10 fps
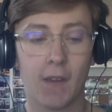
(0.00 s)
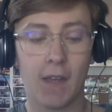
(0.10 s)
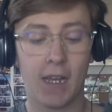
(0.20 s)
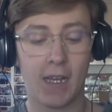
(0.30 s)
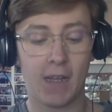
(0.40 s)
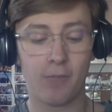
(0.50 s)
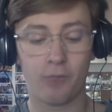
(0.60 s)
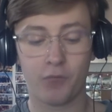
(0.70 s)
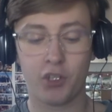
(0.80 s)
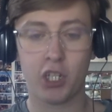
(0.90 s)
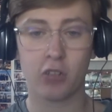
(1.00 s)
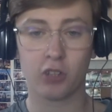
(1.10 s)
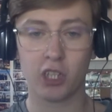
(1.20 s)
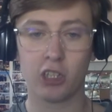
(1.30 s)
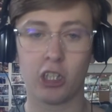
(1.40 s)
Jared
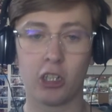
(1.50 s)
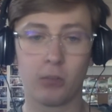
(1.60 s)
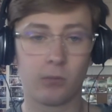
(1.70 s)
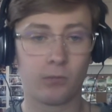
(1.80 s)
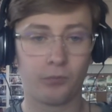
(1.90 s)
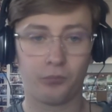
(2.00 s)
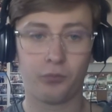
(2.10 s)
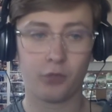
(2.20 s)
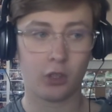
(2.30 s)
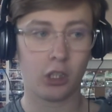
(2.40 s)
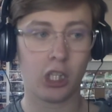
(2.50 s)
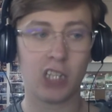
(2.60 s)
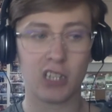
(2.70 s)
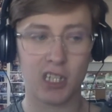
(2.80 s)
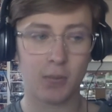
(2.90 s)
Leto. I
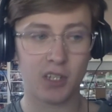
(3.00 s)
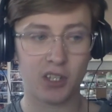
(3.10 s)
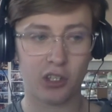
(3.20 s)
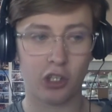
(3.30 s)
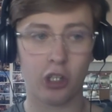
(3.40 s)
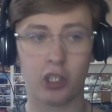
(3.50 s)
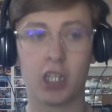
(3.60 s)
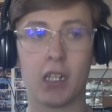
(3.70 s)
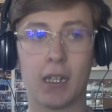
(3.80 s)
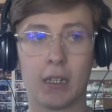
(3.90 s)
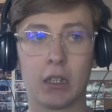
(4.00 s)
liked Mr. Joker.